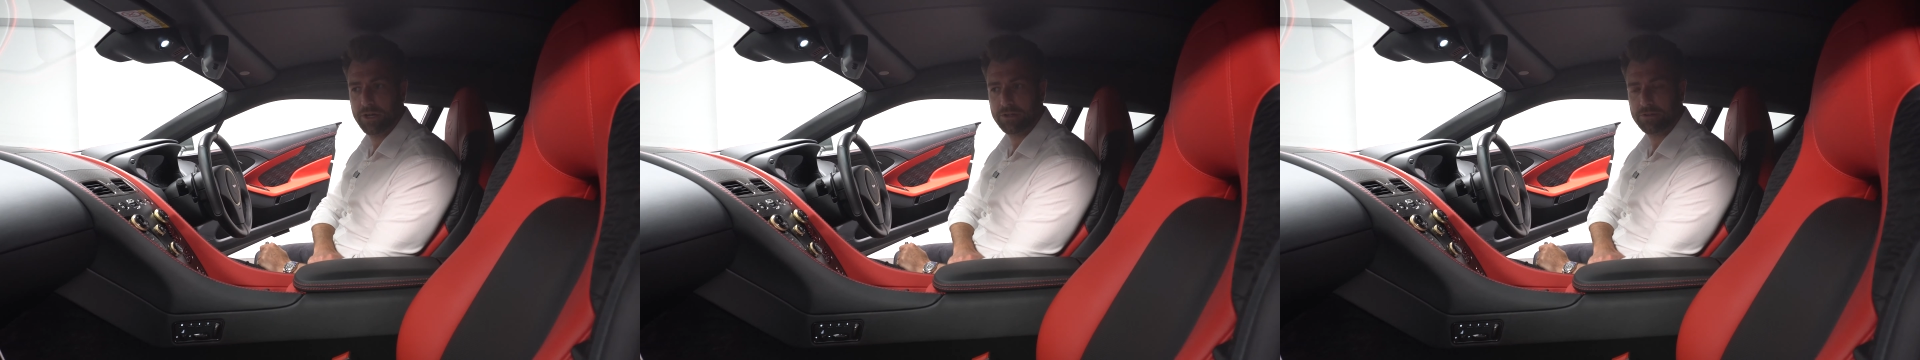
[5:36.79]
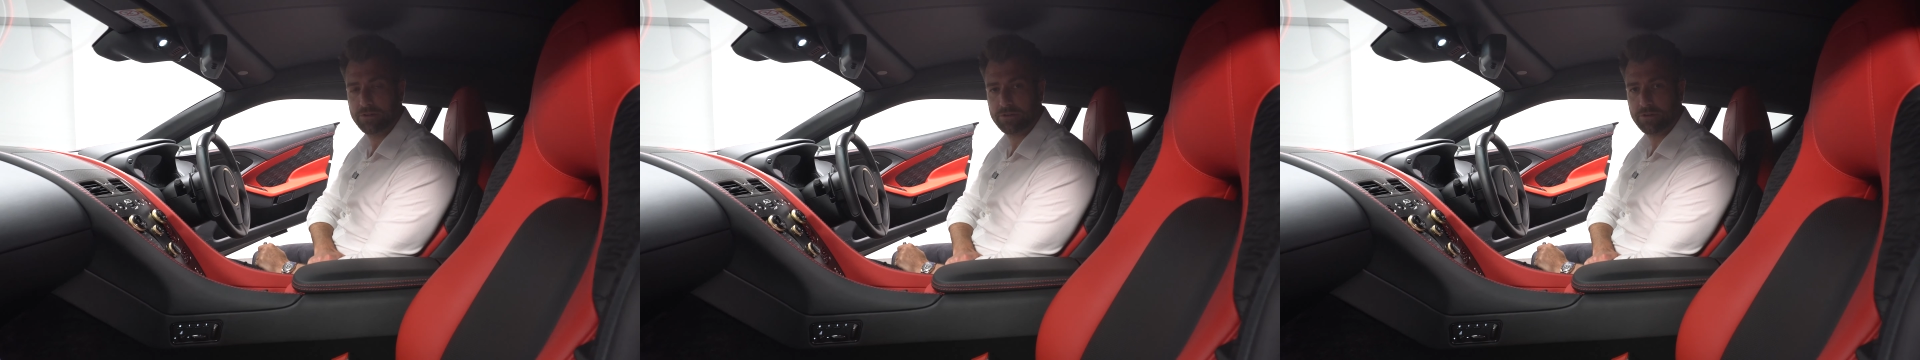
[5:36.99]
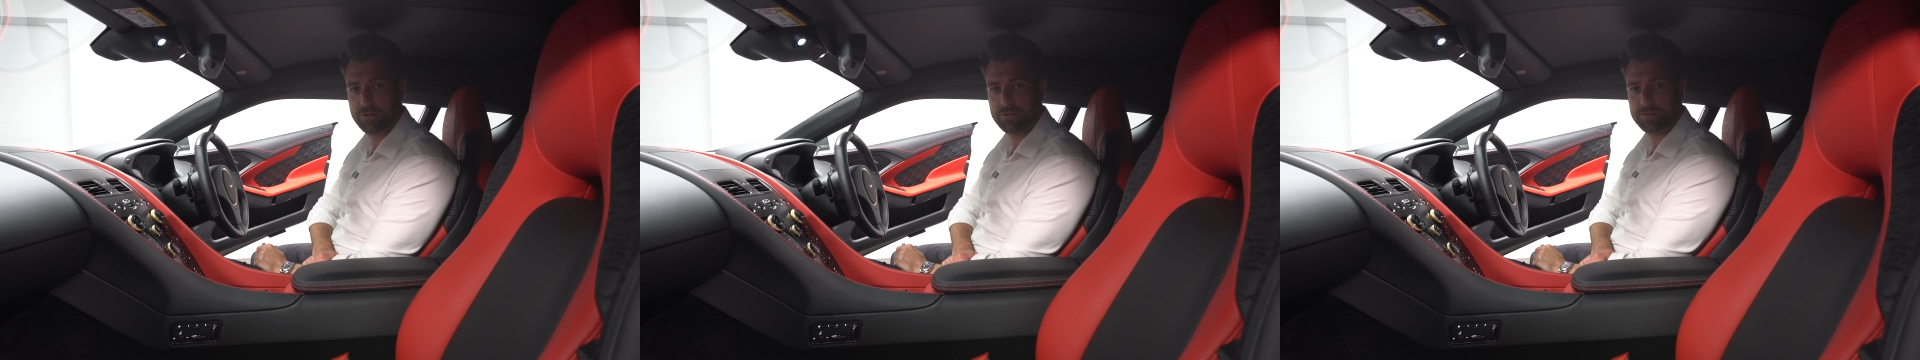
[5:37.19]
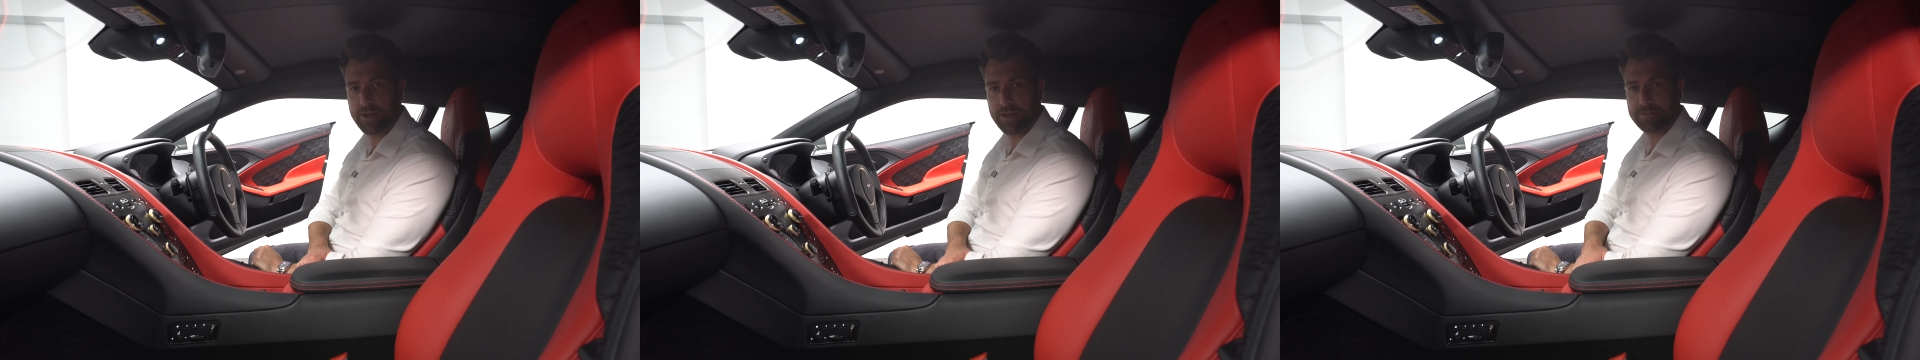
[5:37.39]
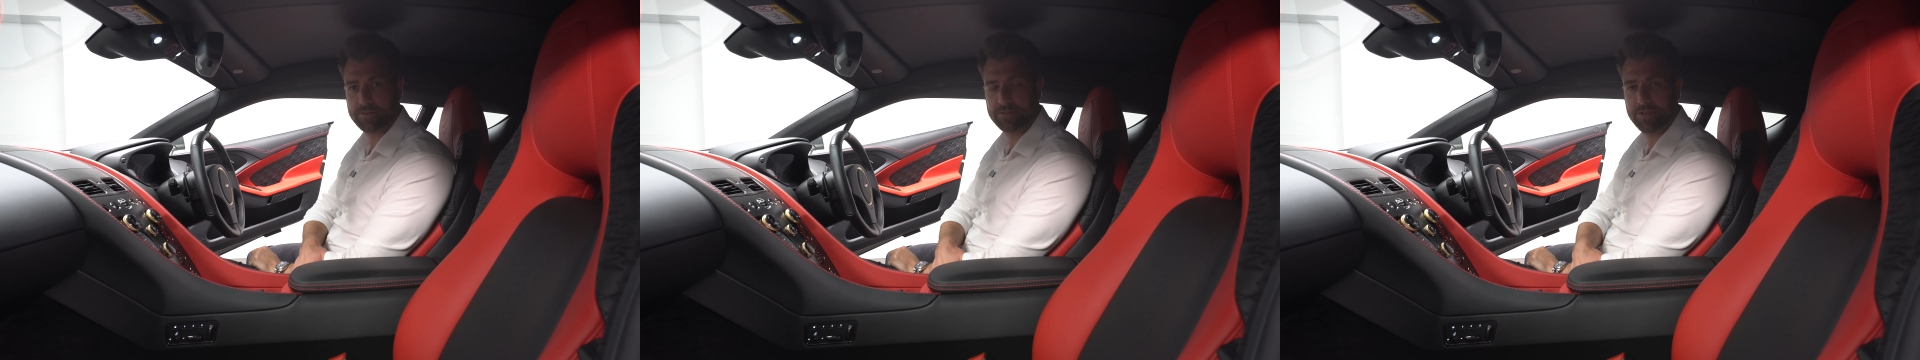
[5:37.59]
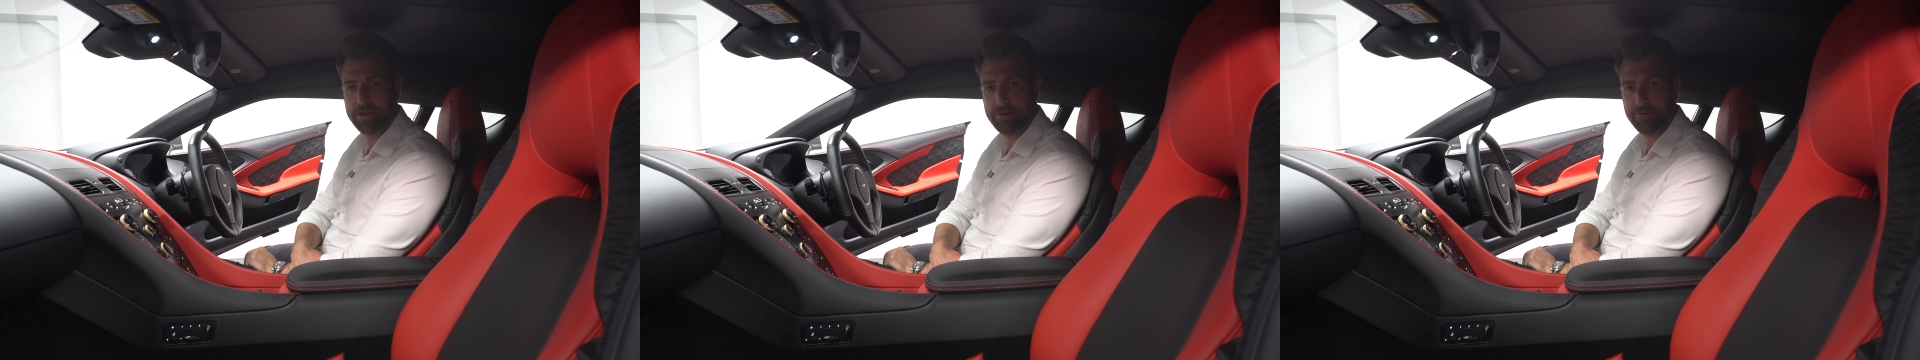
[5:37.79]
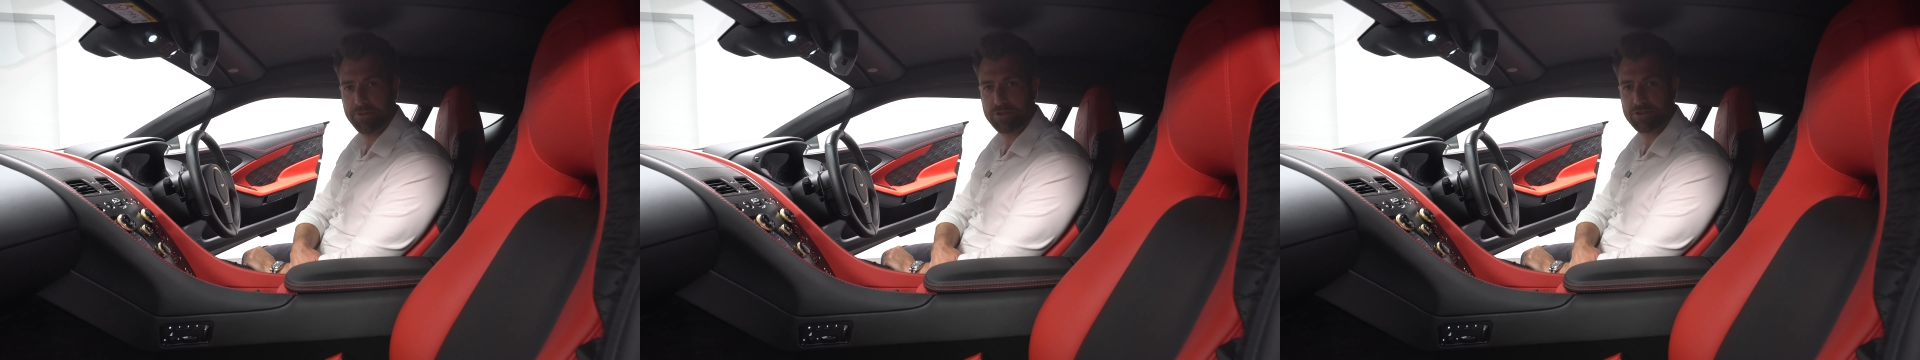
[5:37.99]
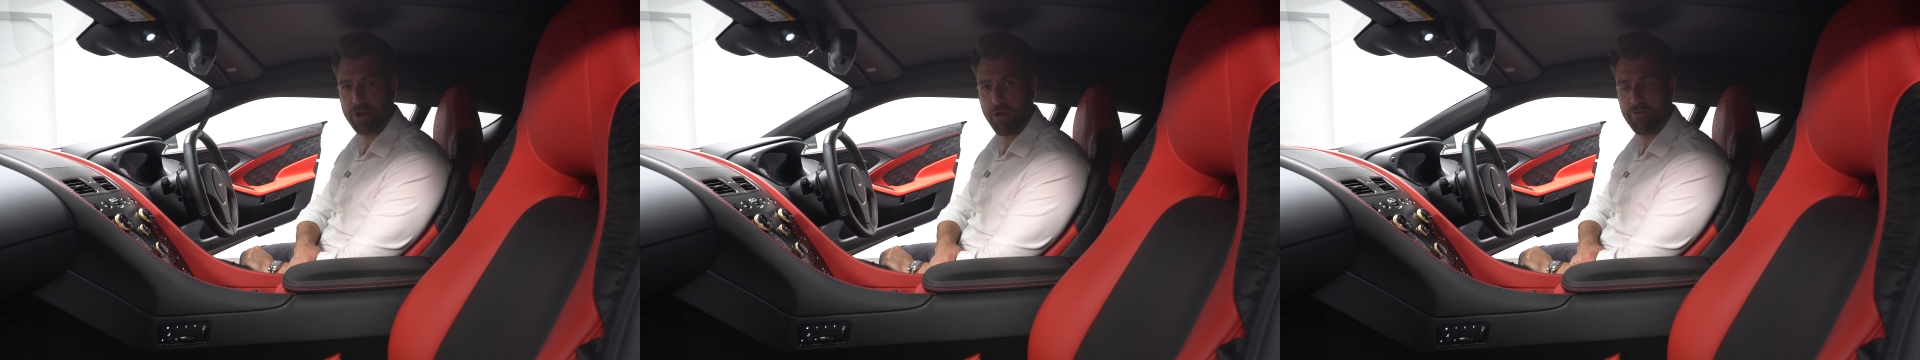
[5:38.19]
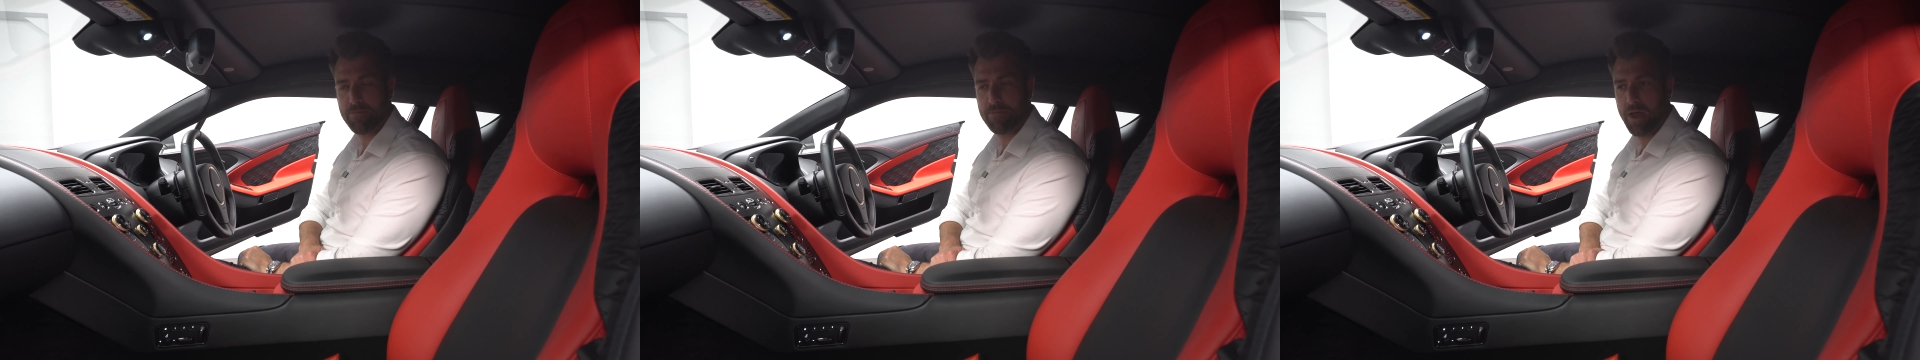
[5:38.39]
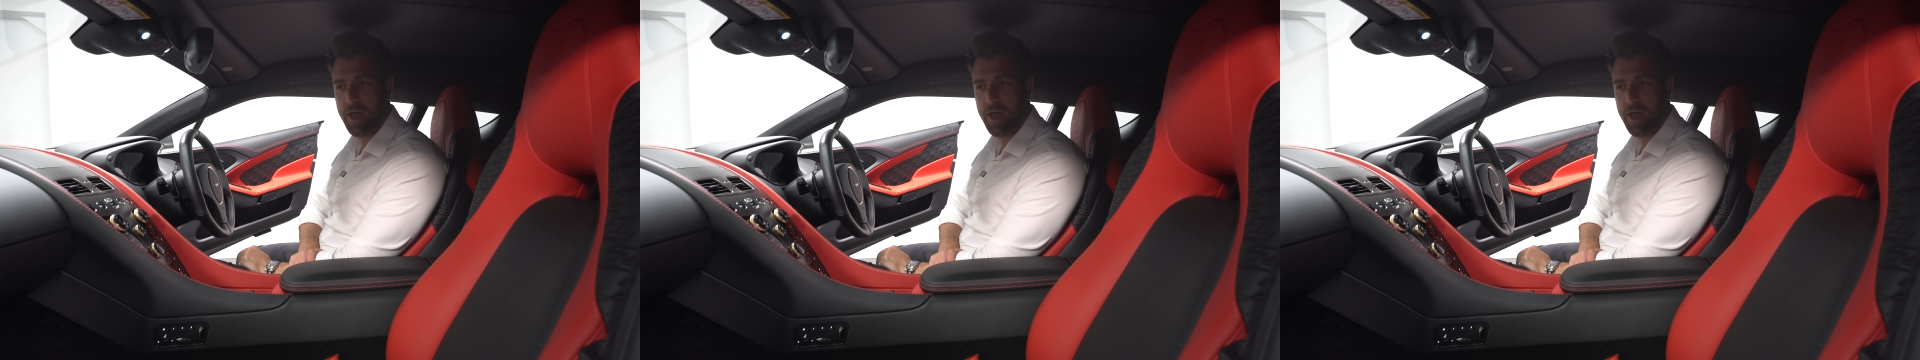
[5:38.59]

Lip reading: do contact us here at the showroom